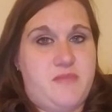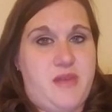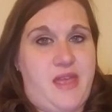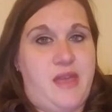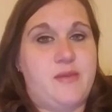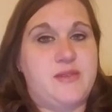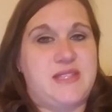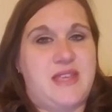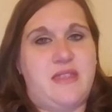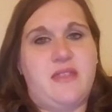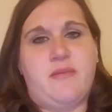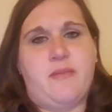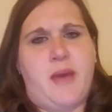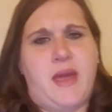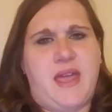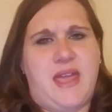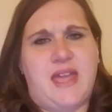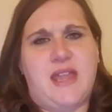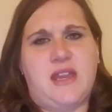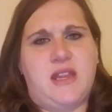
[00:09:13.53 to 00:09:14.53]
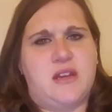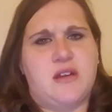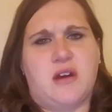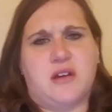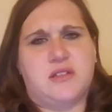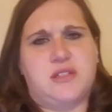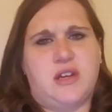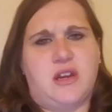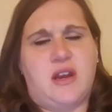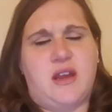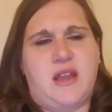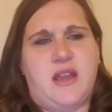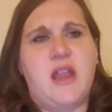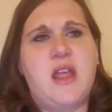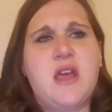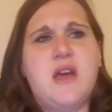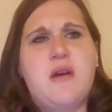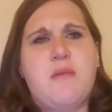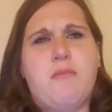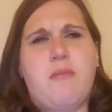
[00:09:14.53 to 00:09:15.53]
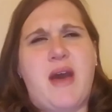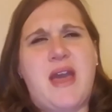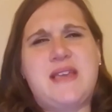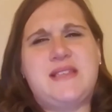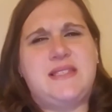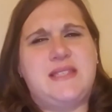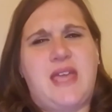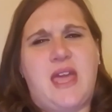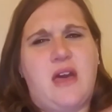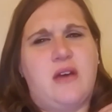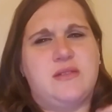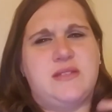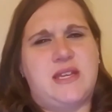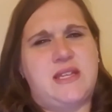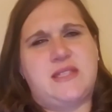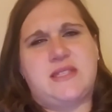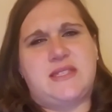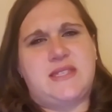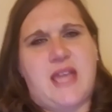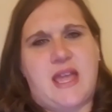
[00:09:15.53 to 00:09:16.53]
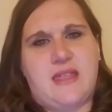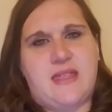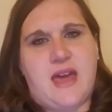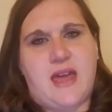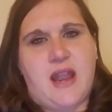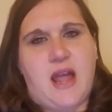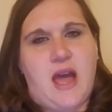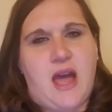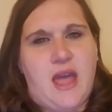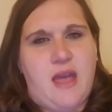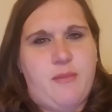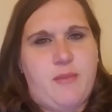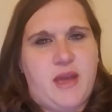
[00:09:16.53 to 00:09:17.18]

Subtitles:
it was at my kidney doctor, and my scale didn't say that high.